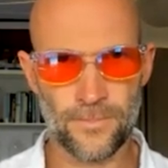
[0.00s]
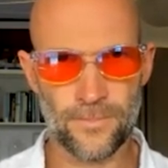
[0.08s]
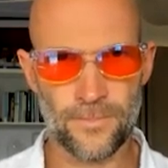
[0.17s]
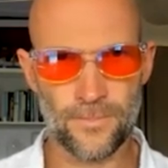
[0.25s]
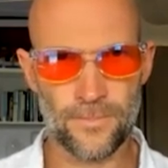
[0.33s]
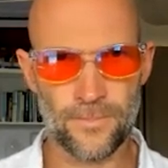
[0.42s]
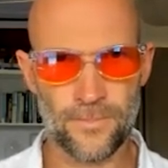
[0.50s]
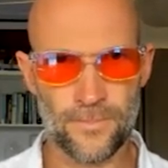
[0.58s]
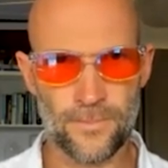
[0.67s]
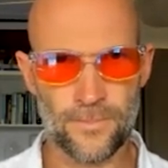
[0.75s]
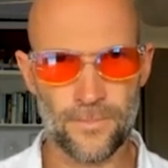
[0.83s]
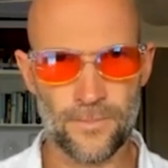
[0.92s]

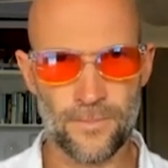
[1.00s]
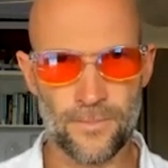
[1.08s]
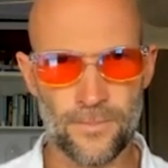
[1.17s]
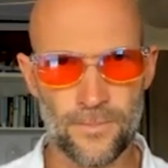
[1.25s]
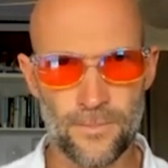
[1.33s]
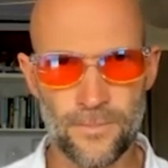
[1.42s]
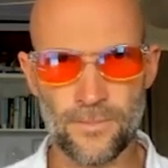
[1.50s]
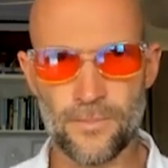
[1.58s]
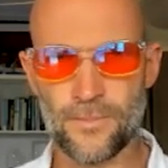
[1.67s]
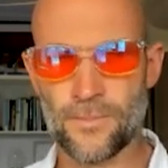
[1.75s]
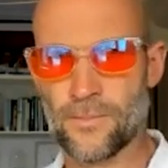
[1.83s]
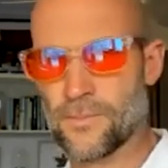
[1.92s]

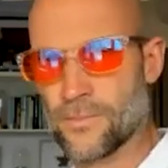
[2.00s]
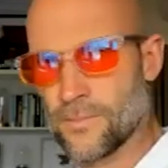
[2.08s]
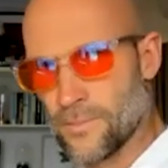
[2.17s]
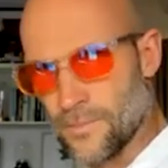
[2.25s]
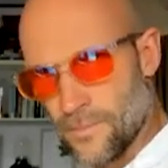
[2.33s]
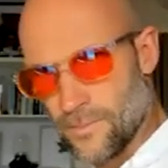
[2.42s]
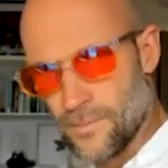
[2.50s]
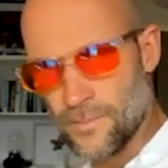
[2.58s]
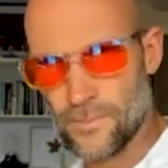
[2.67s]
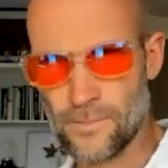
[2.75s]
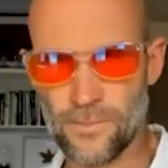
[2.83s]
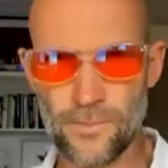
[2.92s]

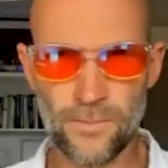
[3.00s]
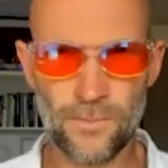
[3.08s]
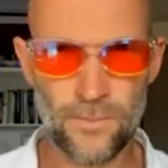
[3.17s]
No words are spoken by the person on screen.